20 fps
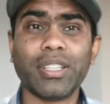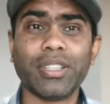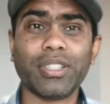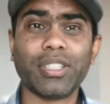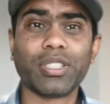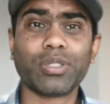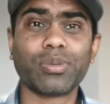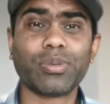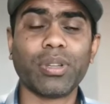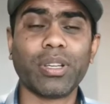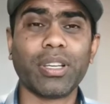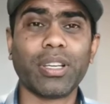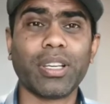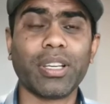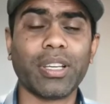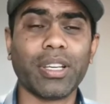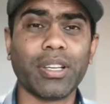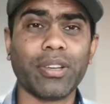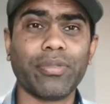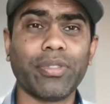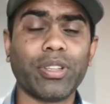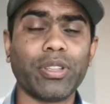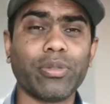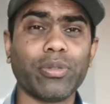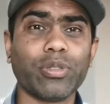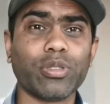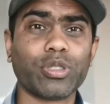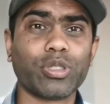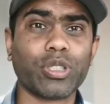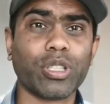in this way uh, when you
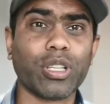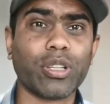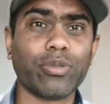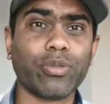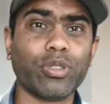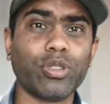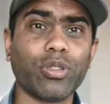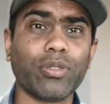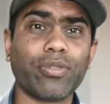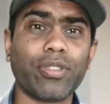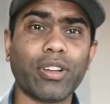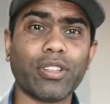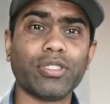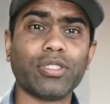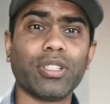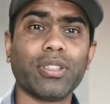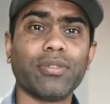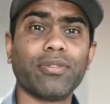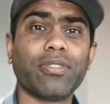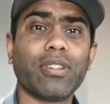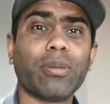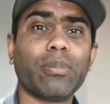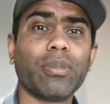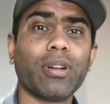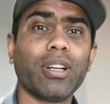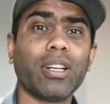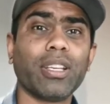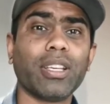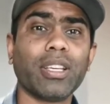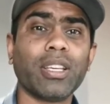will share with your friends and
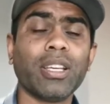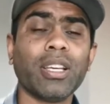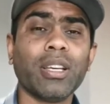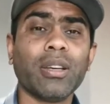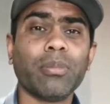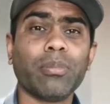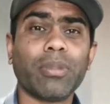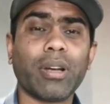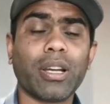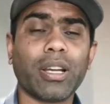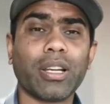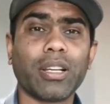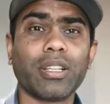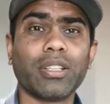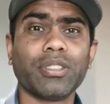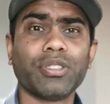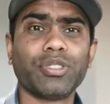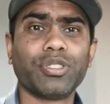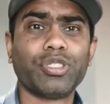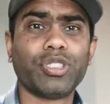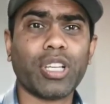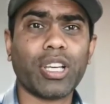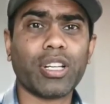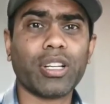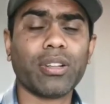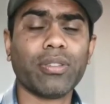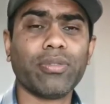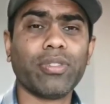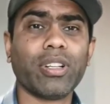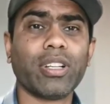family my
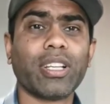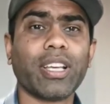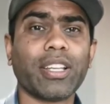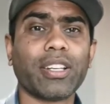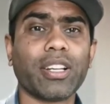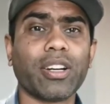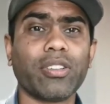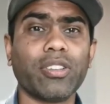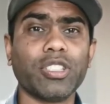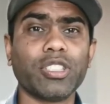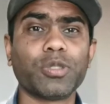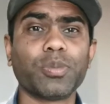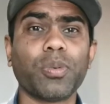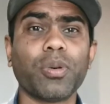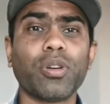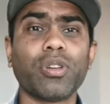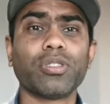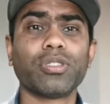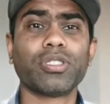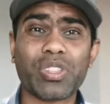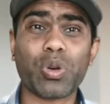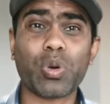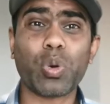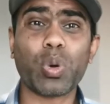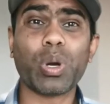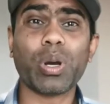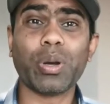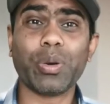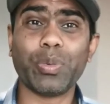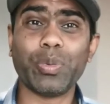channel will get a response
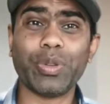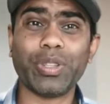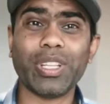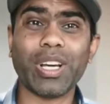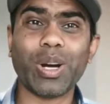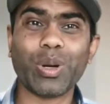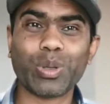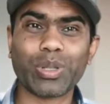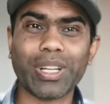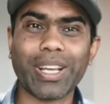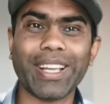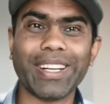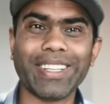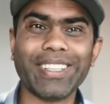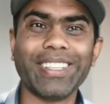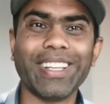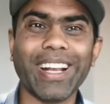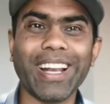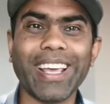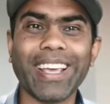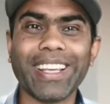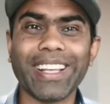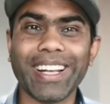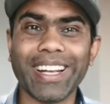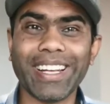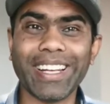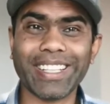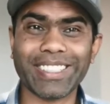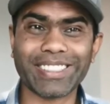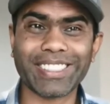so uh, without any delay
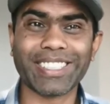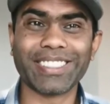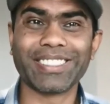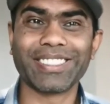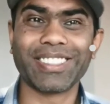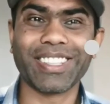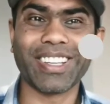let's get